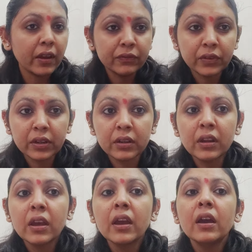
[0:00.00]
Have fun
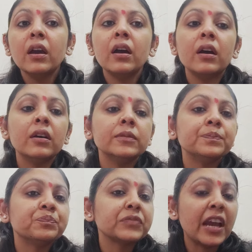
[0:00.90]

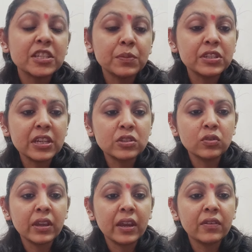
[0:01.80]
as much as you
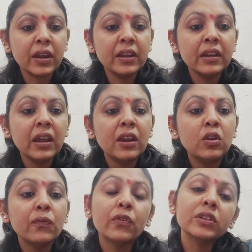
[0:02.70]
can, right?
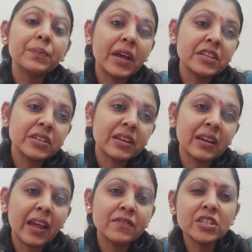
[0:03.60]
Look for the magic in
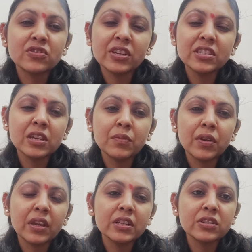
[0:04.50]
life. Just trust in
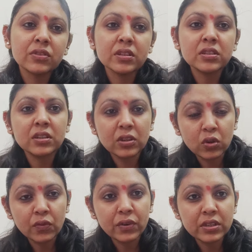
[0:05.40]
miracles, trust in the
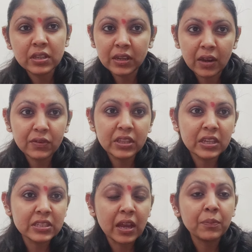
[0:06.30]
universe, and
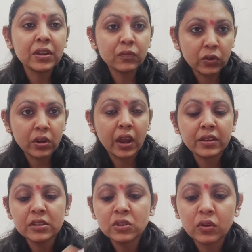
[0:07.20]
everything is happening for your
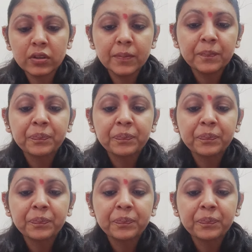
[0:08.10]
highest good.